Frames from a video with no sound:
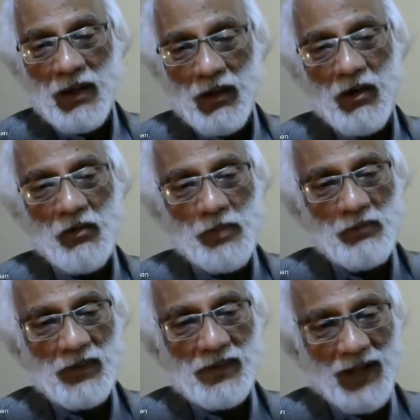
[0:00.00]
lot of
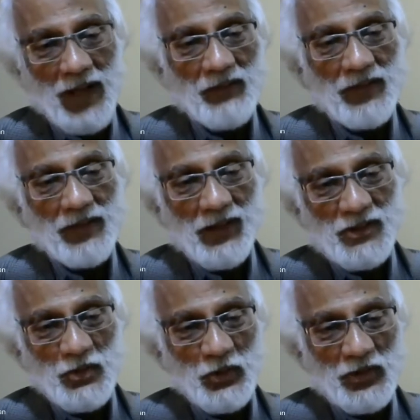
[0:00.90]
people traveling
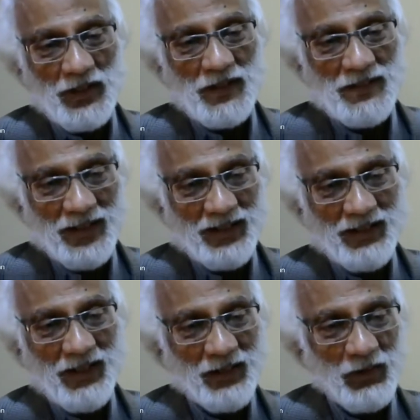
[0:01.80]
on scooters
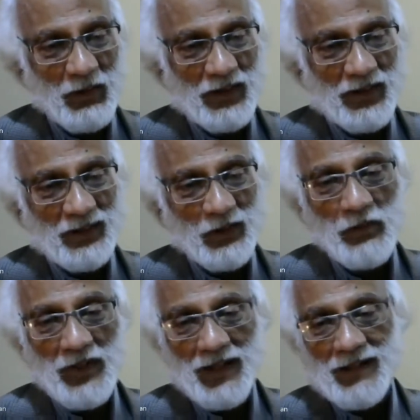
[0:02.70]
and I know on two
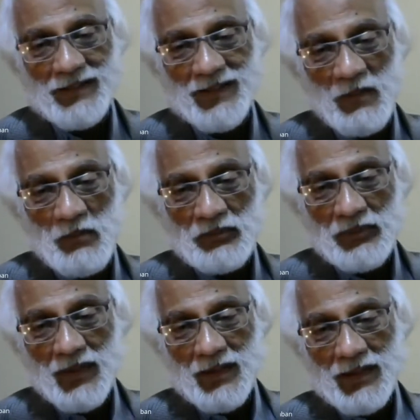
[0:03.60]
wheelers.
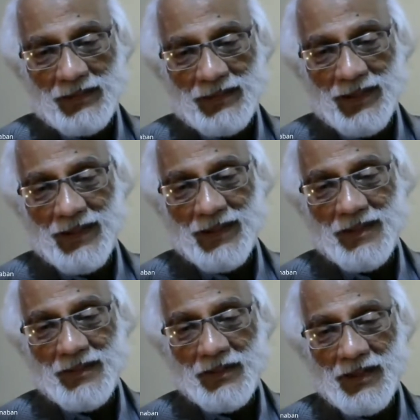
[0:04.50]

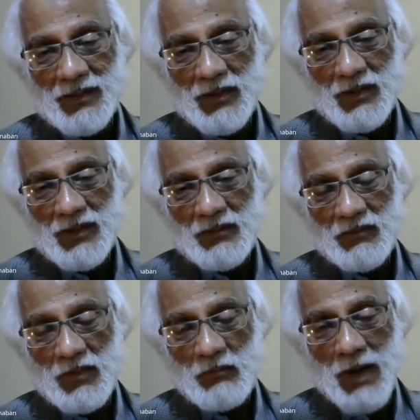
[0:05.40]
The
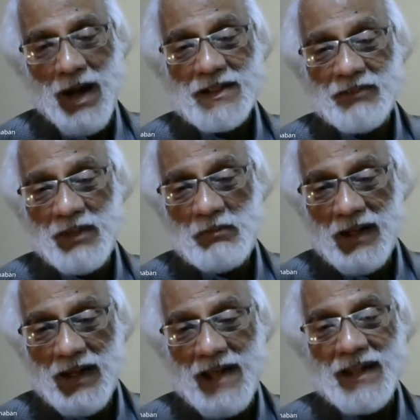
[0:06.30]
mask is
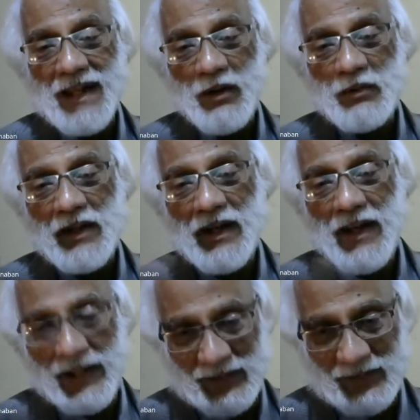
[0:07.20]
lying around the
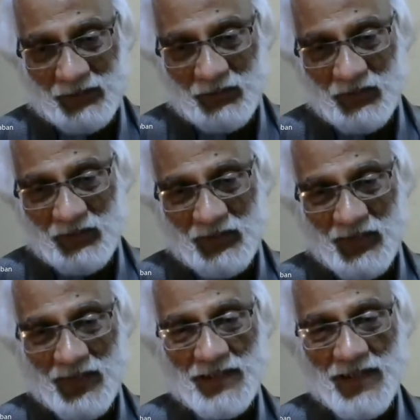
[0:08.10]
neck,
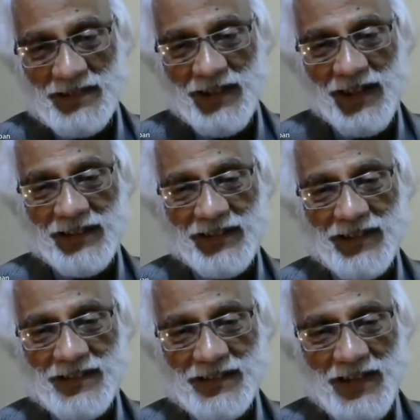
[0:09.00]
just like
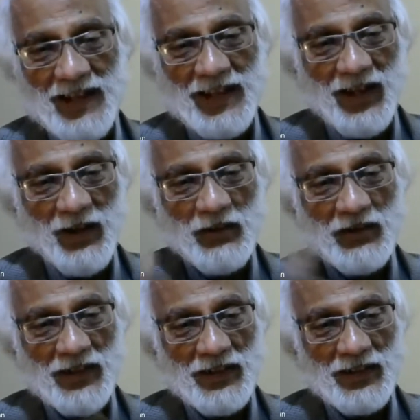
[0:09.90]
the snake
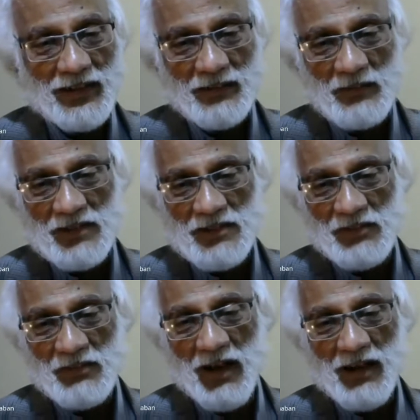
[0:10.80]
around the
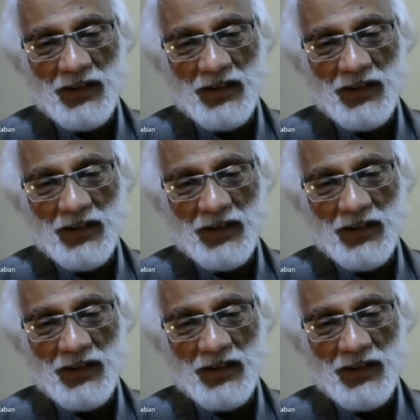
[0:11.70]
Shiva.